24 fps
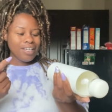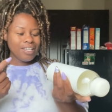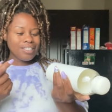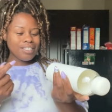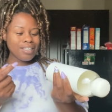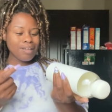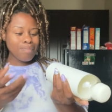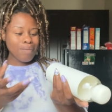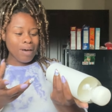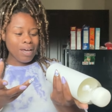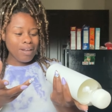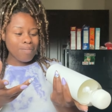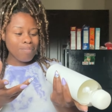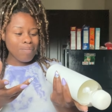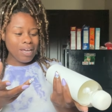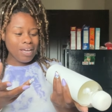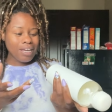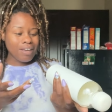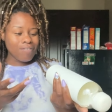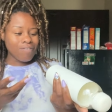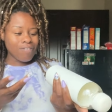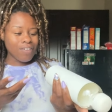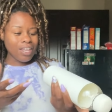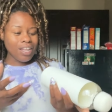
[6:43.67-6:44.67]
somebody make
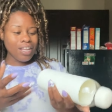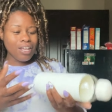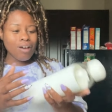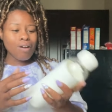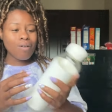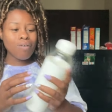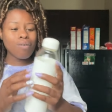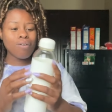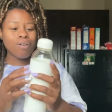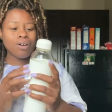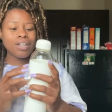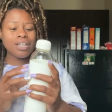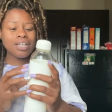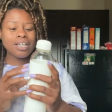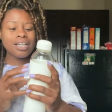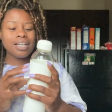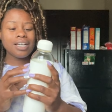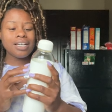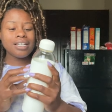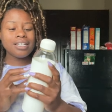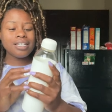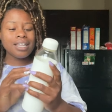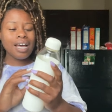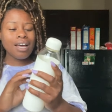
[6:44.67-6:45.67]
a video on it,
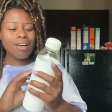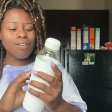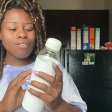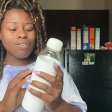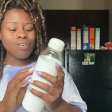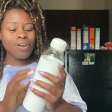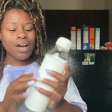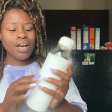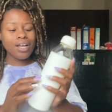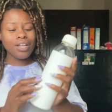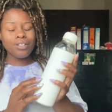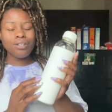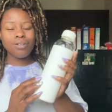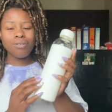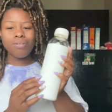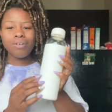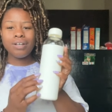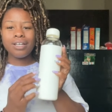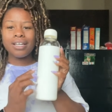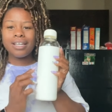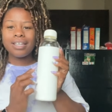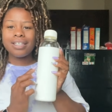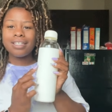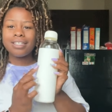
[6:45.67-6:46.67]
because I don't know how to do
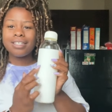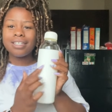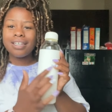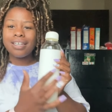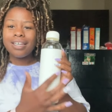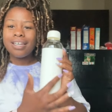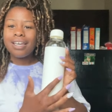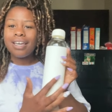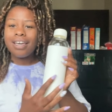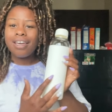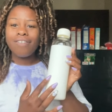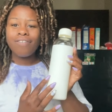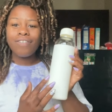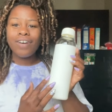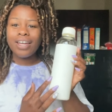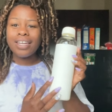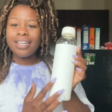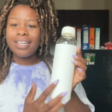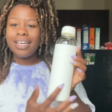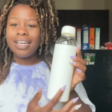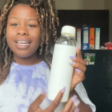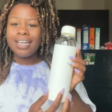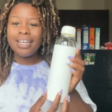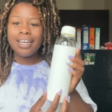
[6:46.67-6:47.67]
it. Because if I
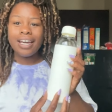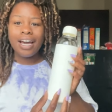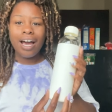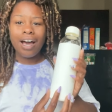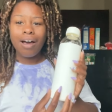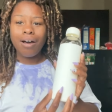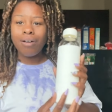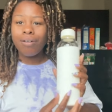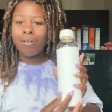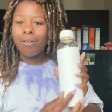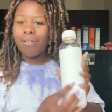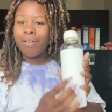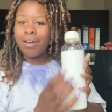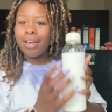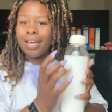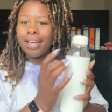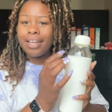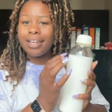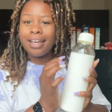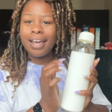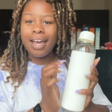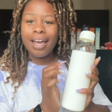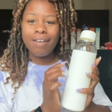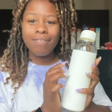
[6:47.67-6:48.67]
did, I'll go
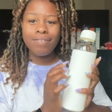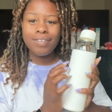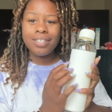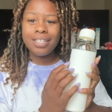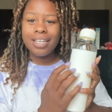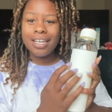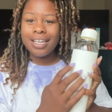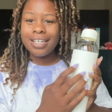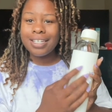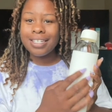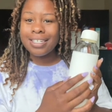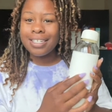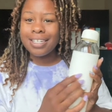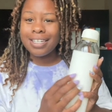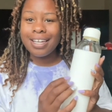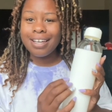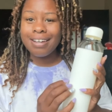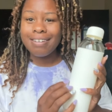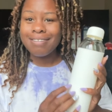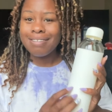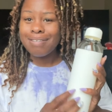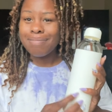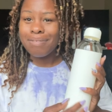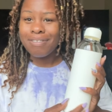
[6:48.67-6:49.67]
ahead and have it say
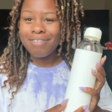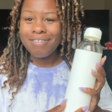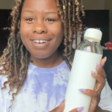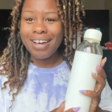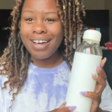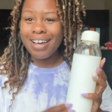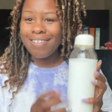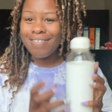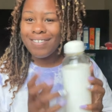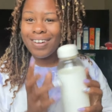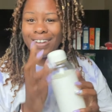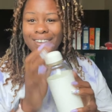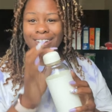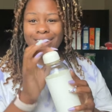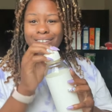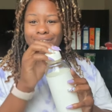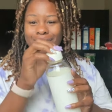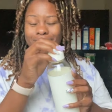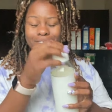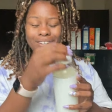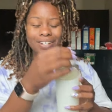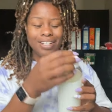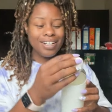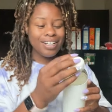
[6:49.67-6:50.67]
Chanel number 5 all over
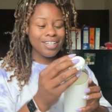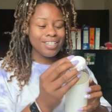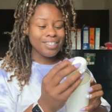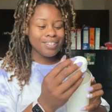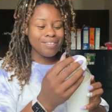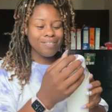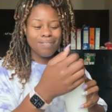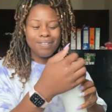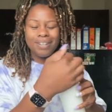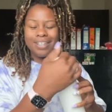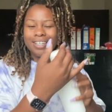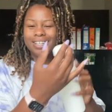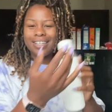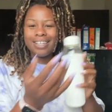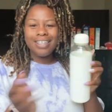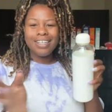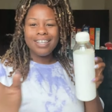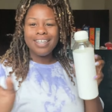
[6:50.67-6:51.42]
from there and do it.